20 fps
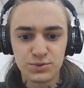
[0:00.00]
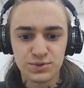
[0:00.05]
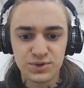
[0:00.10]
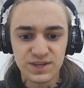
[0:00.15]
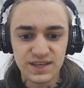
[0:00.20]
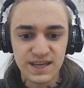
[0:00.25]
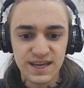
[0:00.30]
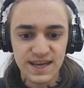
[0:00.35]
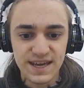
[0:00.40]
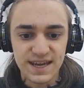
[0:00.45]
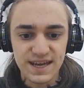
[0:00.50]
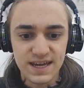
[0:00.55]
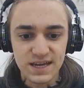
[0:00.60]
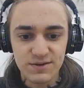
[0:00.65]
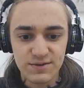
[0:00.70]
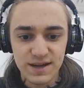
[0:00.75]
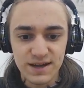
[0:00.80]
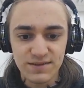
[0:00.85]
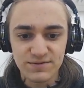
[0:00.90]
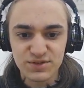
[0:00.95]

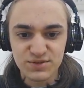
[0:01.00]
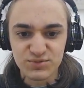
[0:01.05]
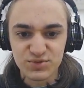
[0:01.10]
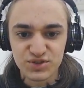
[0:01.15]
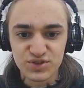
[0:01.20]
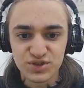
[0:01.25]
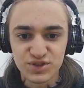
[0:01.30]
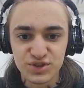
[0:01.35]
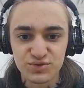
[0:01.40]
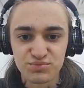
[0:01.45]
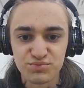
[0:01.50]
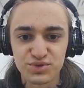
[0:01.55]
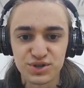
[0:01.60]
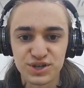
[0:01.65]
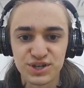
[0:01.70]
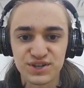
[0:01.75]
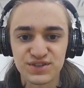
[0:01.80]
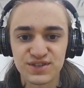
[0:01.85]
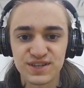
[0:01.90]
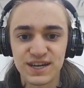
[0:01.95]
Okay, we have some stone
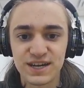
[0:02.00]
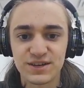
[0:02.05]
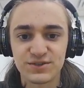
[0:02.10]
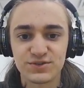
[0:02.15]
bricks now.